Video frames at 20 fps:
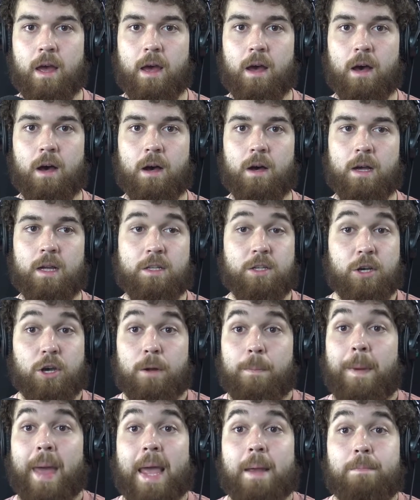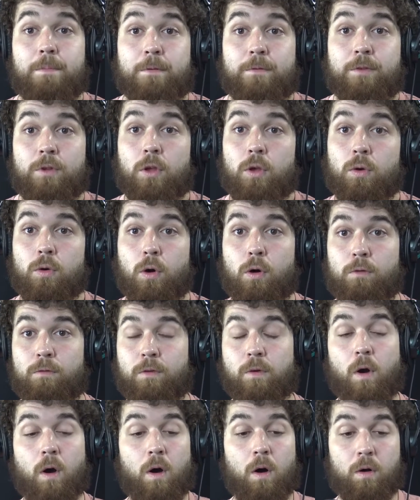It's a good pay-per-view
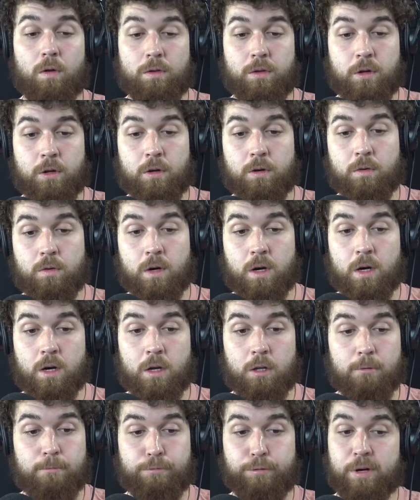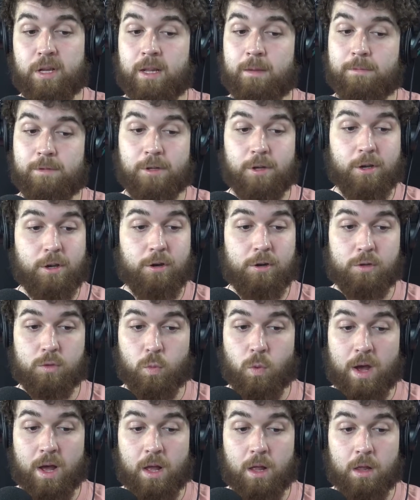overall, The prelims look good as
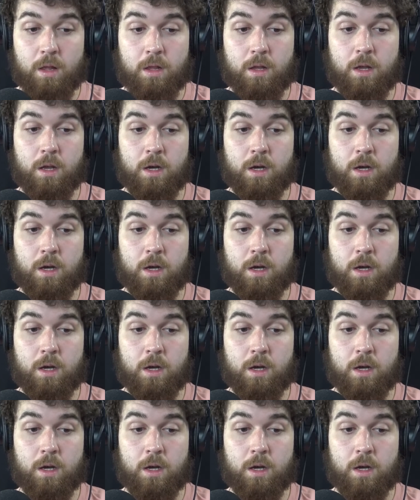well.